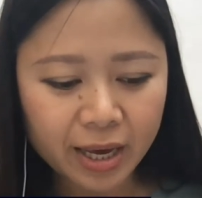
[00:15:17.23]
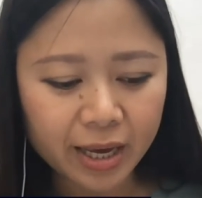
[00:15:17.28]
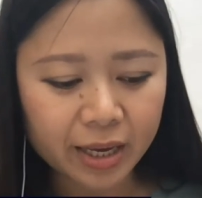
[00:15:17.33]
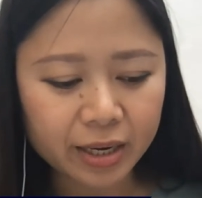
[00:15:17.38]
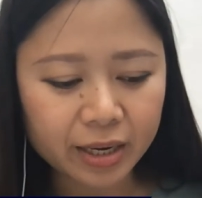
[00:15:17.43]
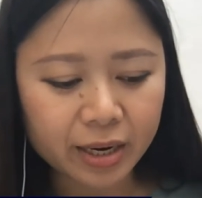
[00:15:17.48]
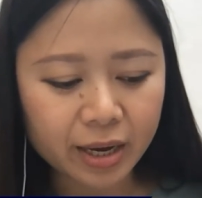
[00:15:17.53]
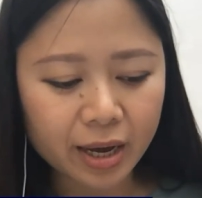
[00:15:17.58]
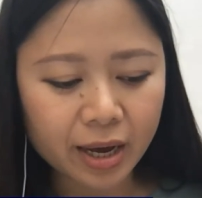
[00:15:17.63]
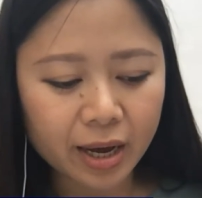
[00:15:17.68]

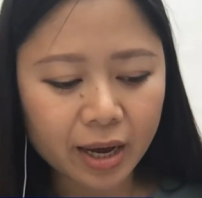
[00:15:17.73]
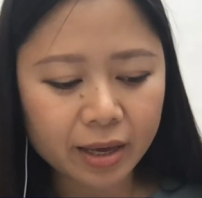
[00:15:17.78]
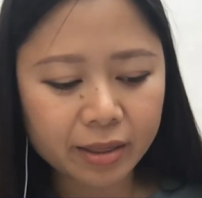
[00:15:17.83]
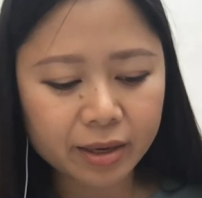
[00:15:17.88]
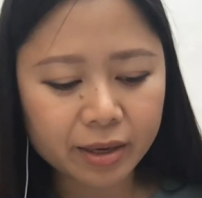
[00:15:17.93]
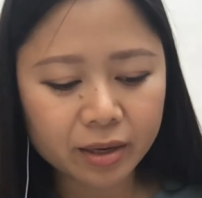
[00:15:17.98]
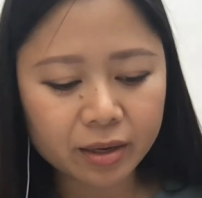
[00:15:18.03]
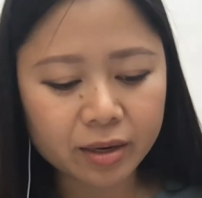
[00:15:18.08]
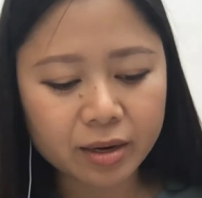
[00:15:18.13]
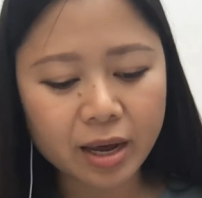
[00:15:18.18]
And I
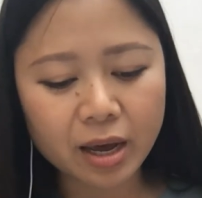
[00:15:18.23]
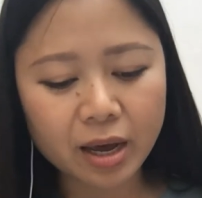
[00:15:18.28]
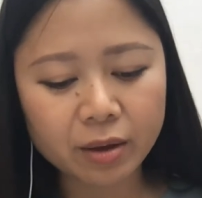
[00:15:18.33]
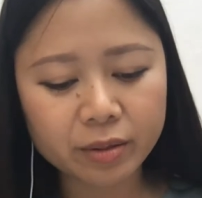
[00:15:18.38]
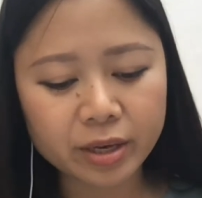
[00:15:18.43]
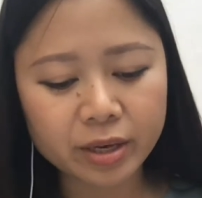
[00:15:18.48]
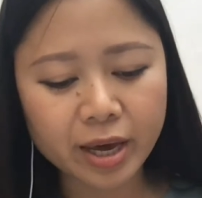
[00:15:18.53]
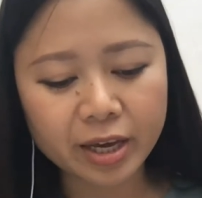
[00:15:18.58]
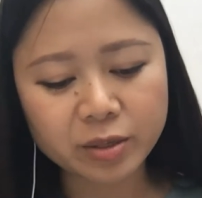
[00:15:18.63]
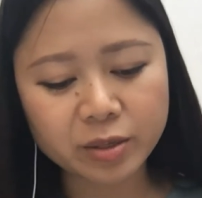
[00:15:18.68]
think
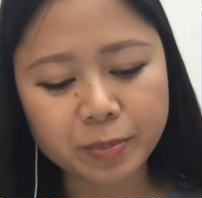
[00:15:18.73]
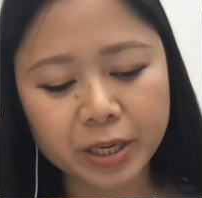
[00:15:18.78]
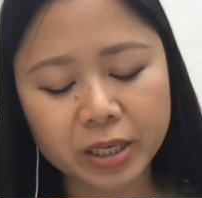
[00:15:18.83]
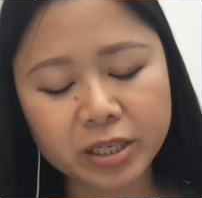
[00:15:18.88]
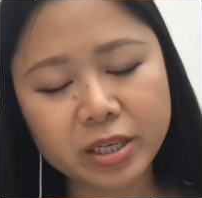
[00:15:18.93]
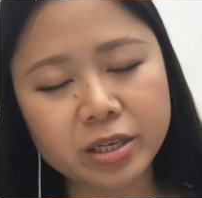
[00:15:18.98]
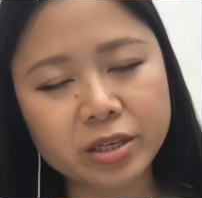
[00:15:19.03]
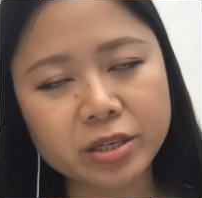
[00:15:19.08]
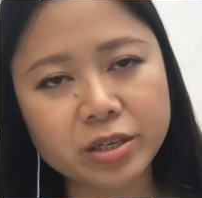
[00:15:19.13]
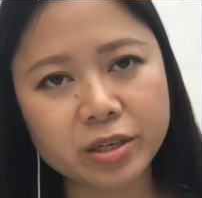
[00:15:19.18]
now the
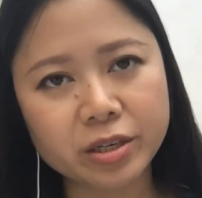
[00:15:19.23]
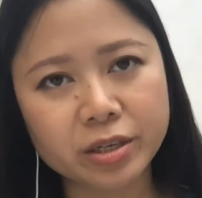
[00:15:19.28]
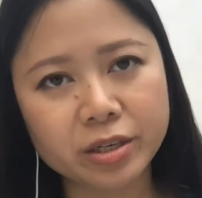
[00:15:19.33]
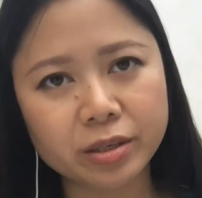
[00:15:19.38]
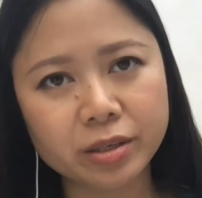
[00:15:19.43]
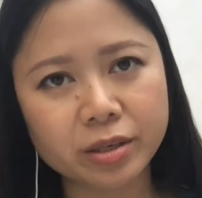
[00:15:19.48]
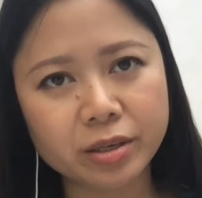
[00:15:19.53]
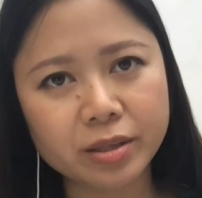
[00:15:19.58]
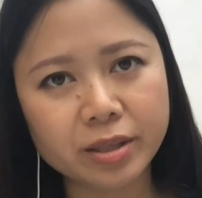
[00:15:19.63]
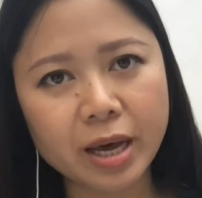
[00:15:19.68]

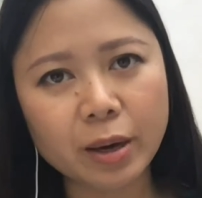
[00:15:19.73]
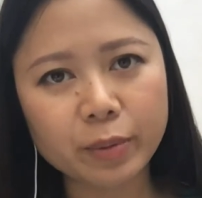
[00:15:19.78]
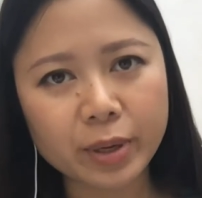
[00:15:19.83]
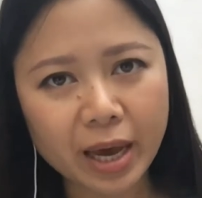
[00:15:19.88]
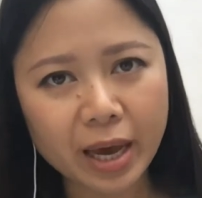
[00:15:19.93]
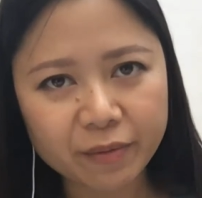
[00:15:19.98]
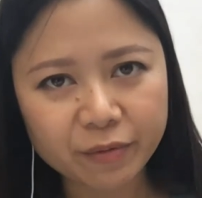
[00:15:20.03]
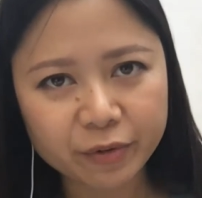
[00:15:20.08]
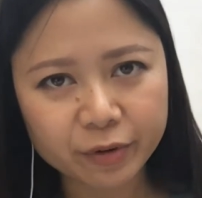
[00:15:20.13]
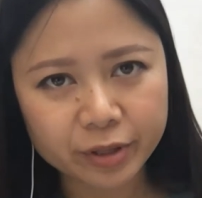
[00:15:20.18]
expectation that
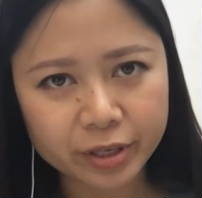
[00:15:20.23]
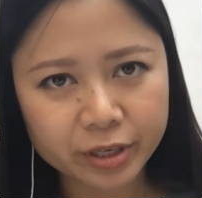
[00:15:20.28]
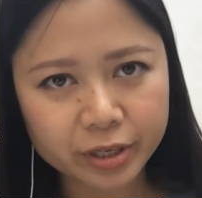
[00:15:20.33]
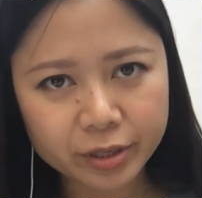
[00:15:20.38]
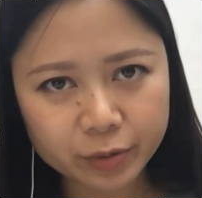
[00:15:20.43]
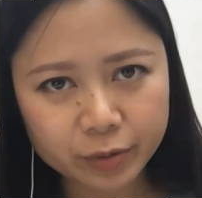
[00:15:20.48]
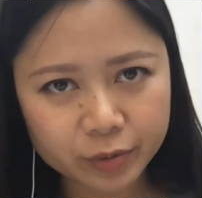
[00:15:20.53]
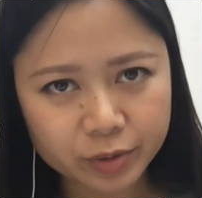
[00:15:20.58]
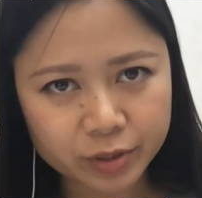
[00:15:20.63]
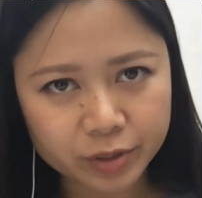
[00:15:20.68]
we have for the
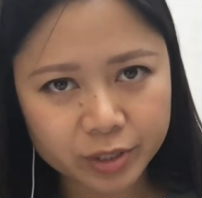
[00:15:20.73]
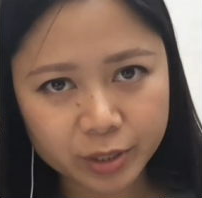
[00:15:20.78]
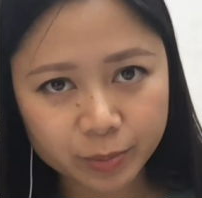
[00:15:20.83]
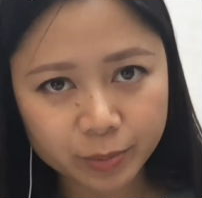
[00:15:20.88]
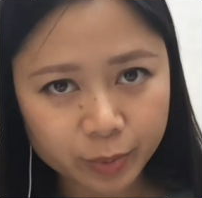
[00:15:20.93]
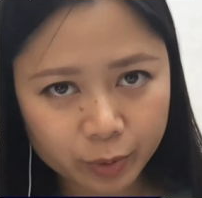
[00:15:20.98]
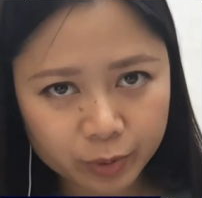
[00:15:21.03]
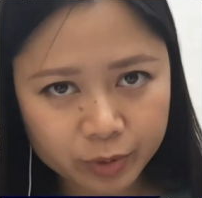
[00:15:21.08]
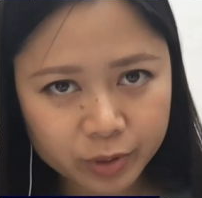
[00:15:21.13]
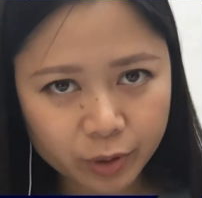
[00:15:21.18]

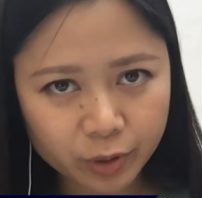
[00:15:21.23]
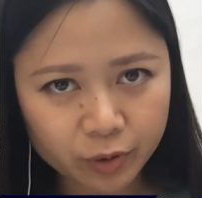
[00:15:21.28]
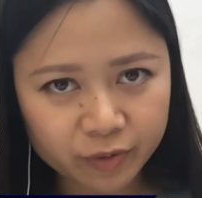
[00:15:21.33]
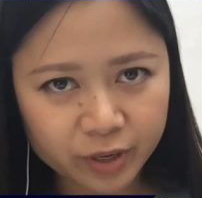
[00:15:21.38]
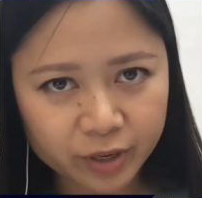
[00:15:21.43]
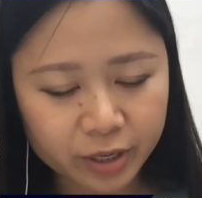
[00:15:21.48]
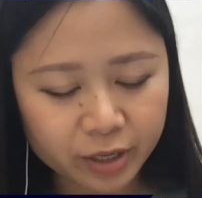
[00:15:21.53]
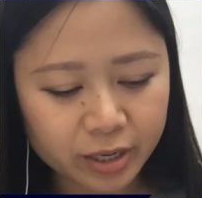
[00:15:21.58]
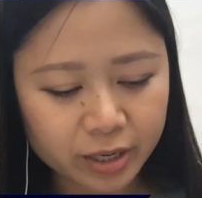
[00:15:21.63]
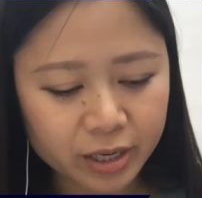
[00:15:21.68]
ecosystem
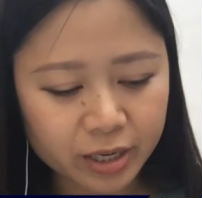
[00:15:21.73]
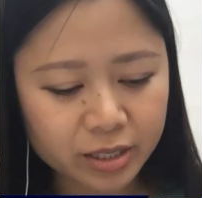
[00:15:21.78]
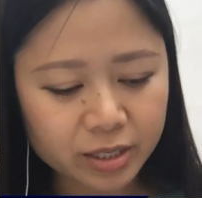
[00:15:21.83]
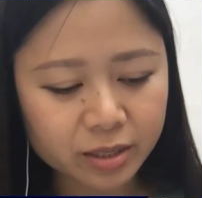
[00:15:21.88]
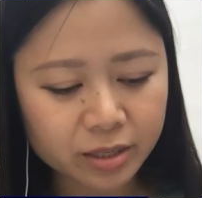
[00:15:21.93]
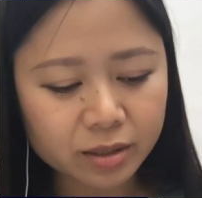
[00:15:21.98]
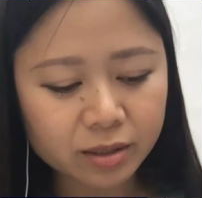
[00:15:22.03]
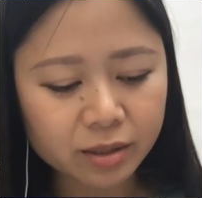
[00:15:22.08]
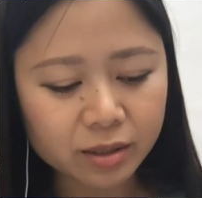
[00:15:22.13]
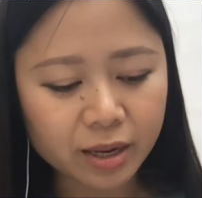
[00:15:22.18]
post-COVID
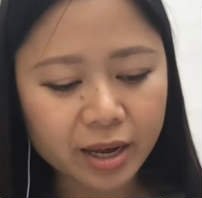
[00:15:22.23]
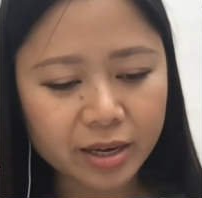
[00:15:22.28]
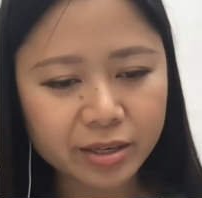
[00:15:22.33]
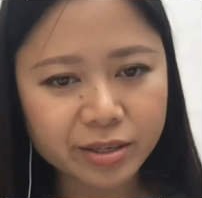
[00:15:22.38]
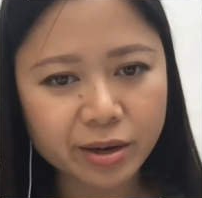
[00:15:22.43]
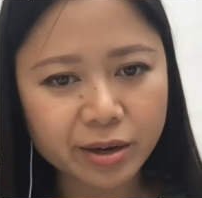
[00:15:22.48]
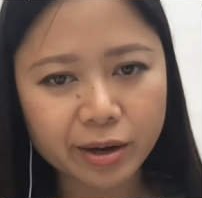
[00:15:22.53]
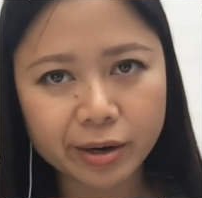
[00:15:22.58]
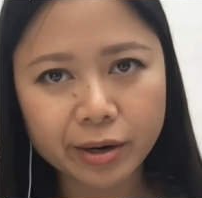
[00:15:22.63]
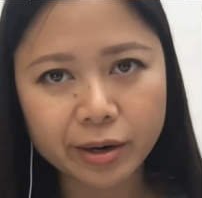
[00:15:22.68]
is a little
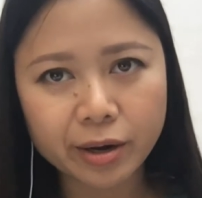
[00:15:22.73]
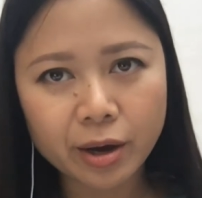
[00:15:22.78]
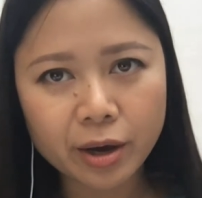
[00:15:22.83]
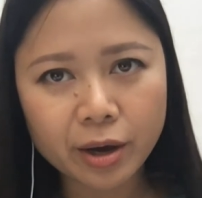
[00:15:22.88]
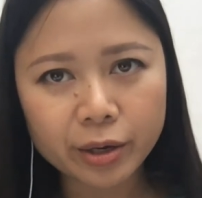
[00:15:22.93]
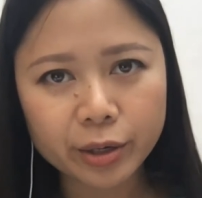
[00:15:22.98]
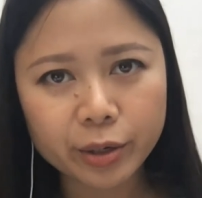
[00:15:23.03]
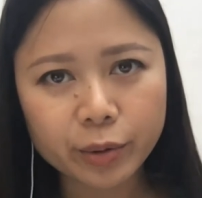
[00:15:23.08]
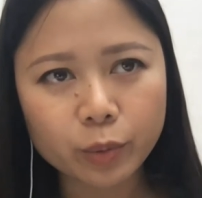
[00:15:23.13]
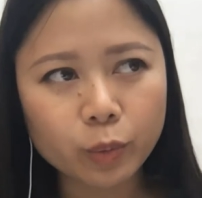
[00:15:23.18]
less on,
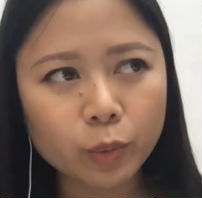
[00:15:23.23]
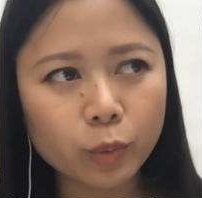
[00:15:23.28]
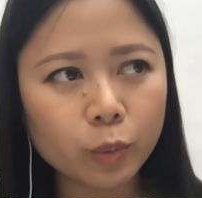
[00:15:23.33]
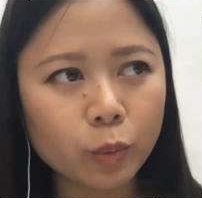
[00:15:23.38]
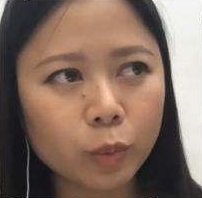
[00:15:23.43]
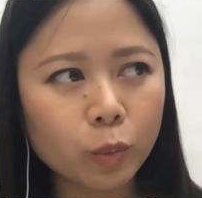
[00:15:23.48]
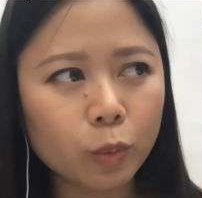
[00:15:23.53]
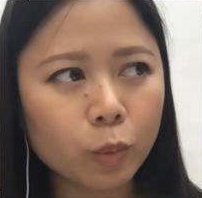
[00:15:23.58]
you know,